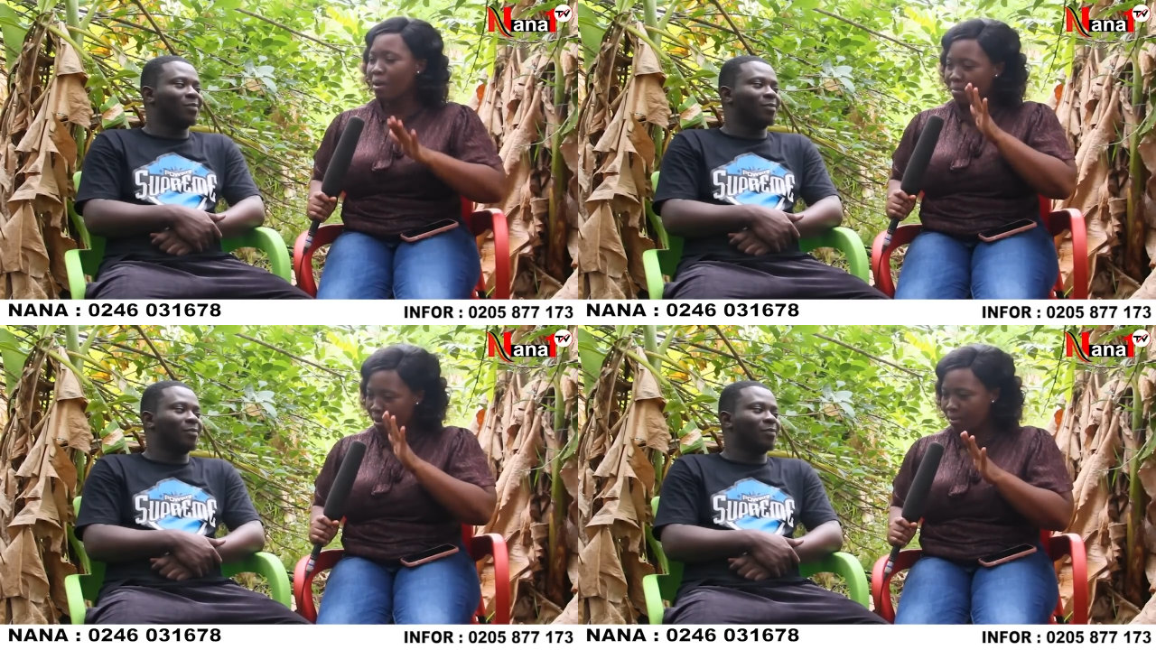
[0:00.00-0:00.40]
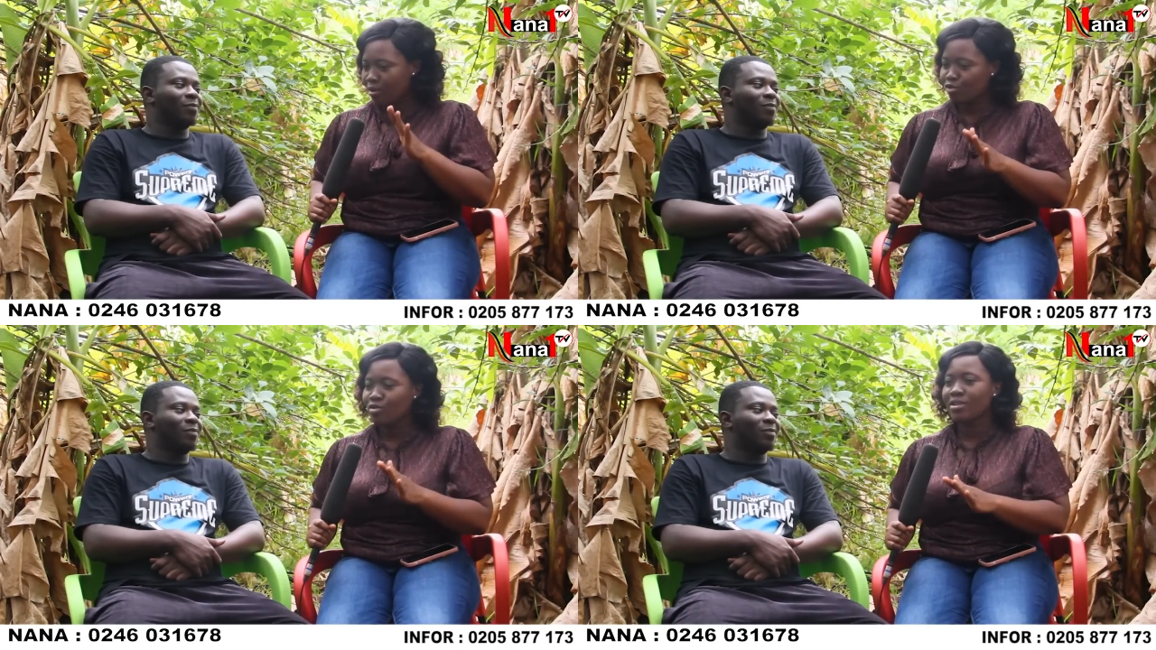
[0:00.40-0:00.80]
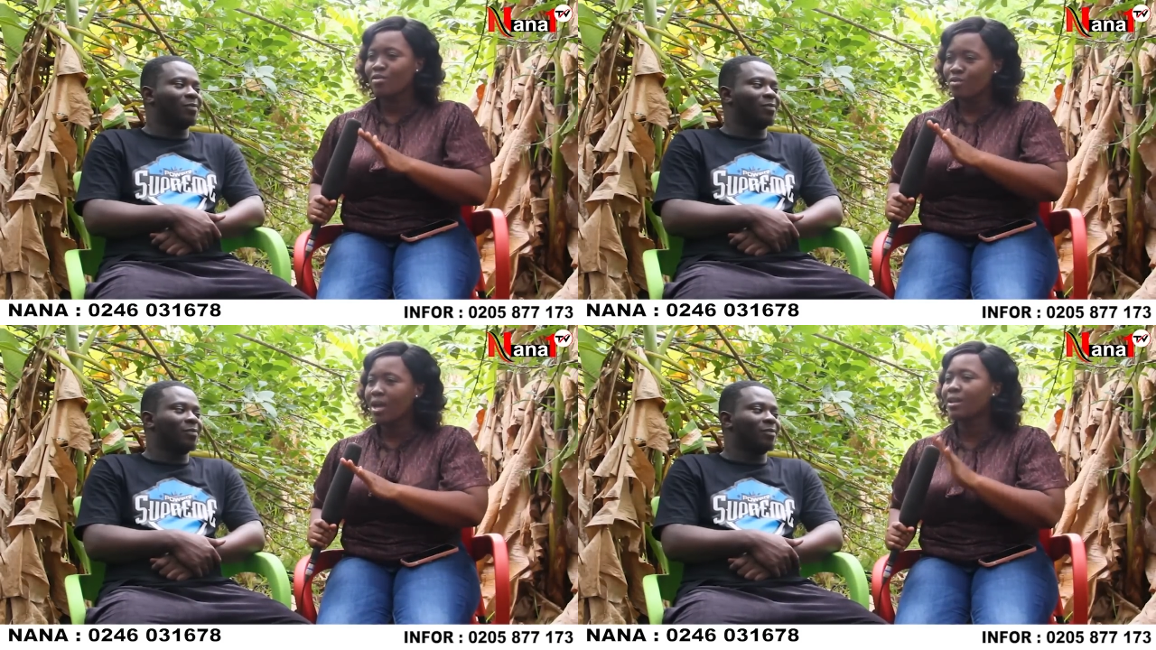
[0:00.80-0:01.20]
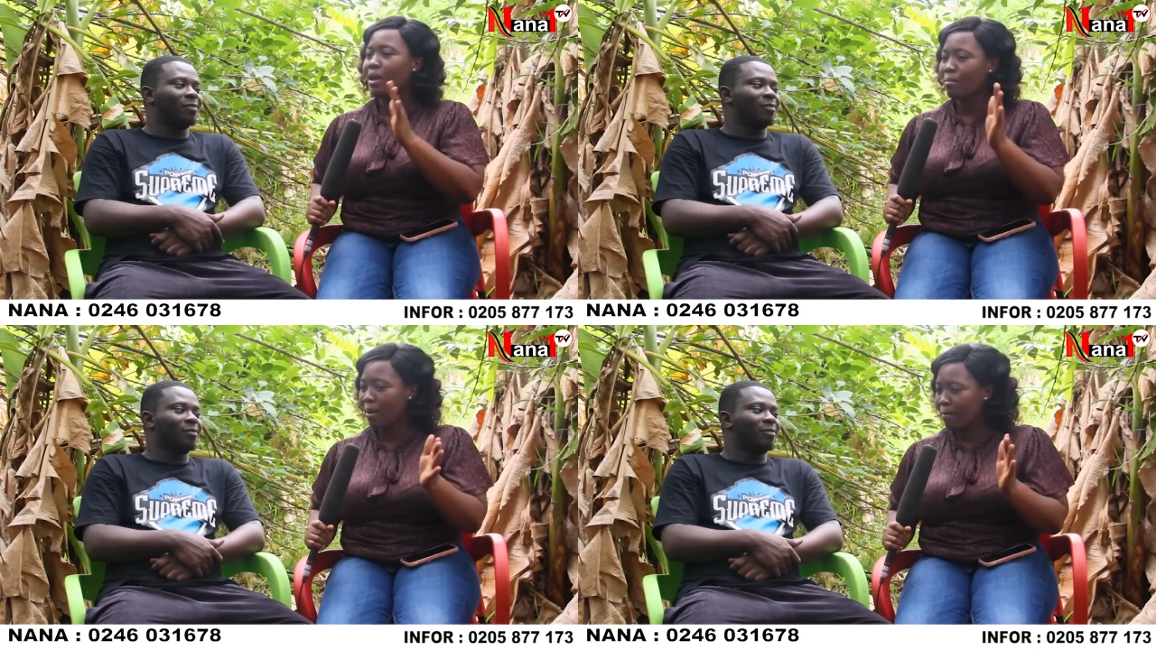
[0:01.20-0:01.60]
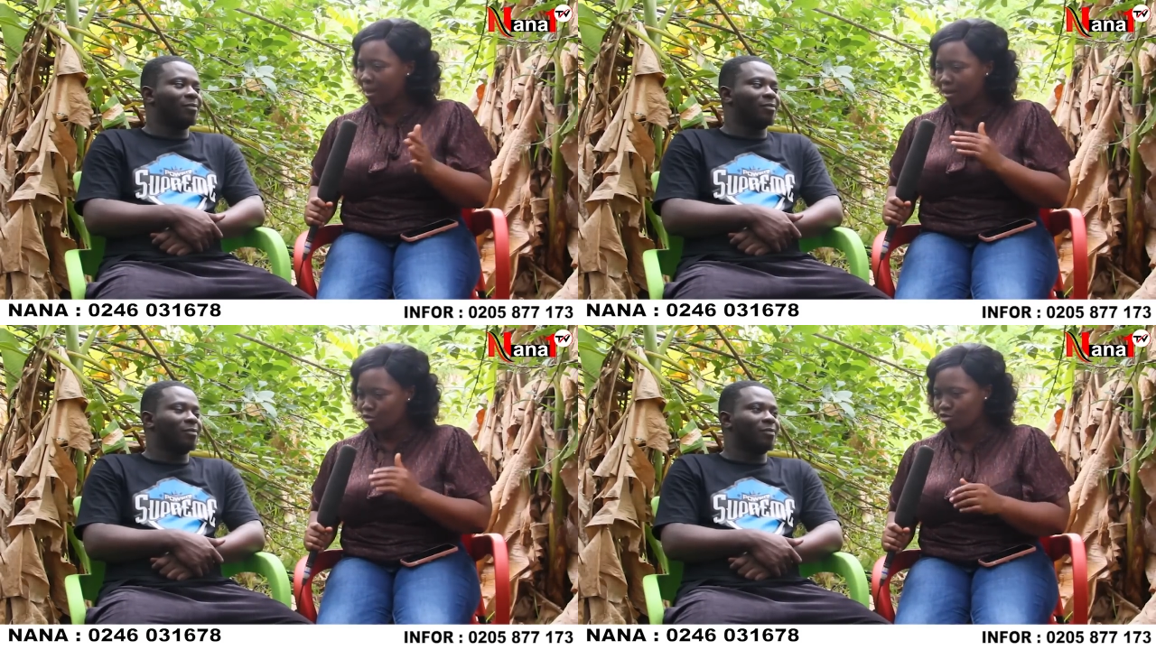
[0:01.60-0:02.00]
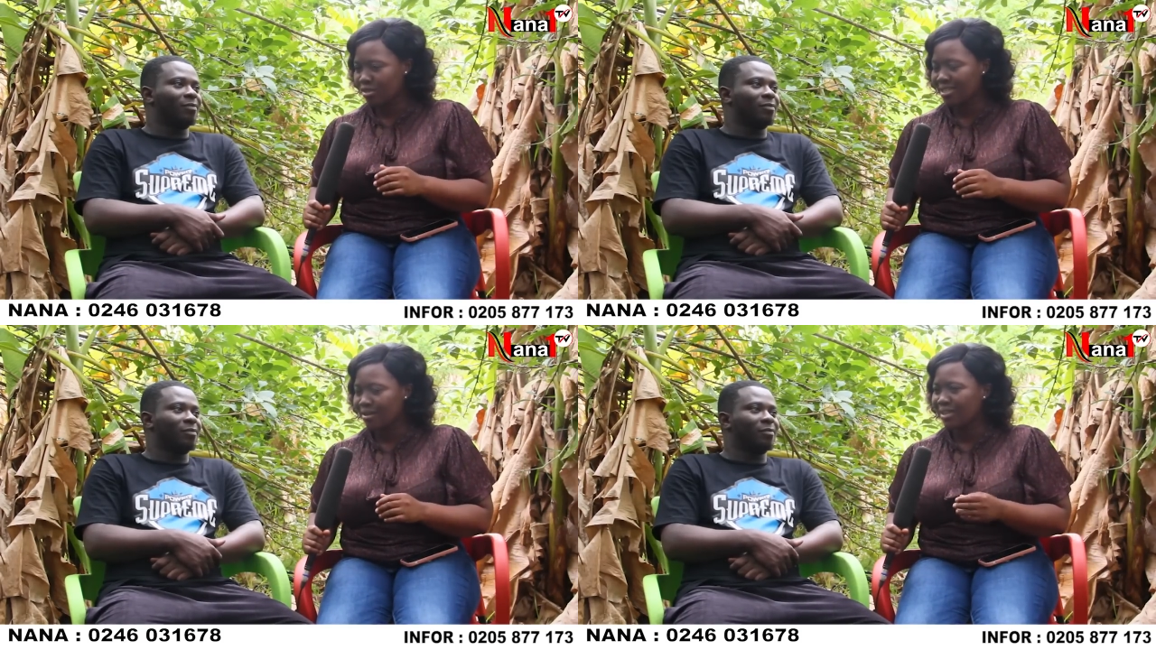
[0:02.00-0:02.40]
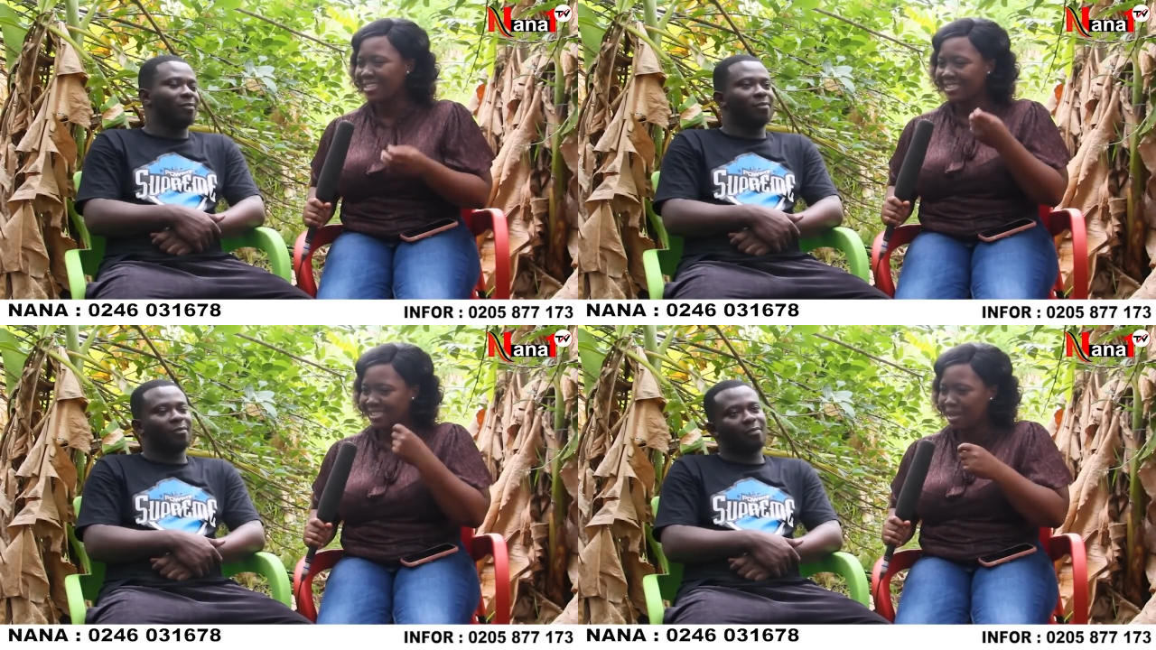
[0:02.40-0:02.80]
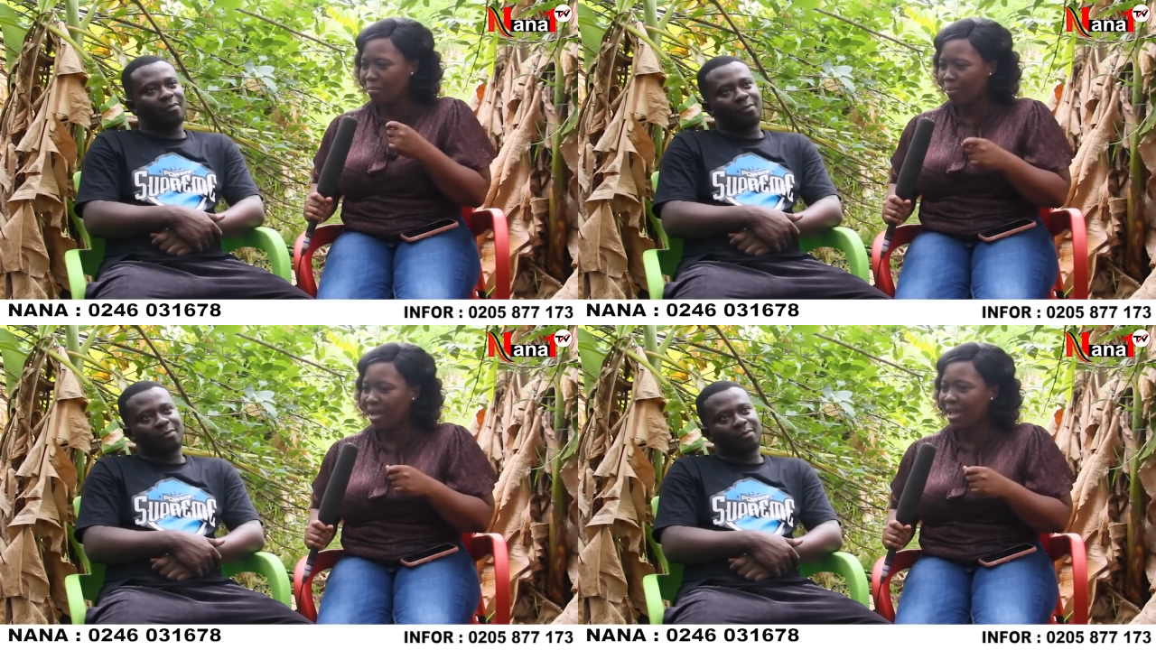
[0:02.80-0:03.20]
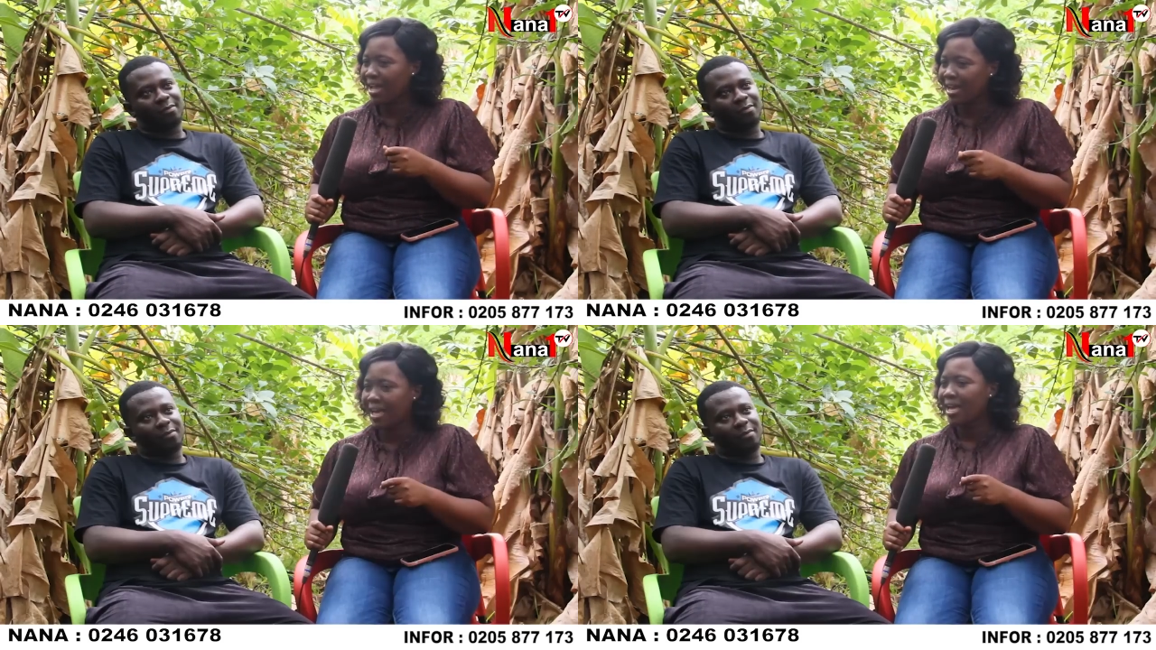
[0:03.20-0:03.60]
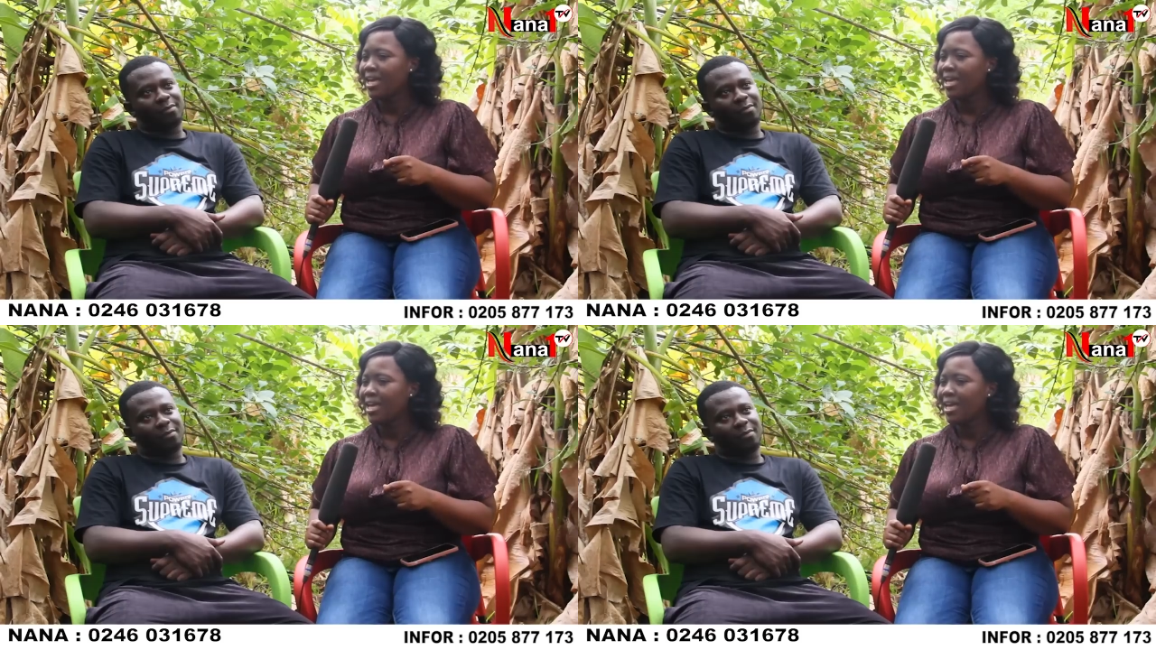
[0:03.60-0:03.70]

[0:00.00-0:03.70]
Speaker 1: memma so de wi ani aba man no so de no edie pa na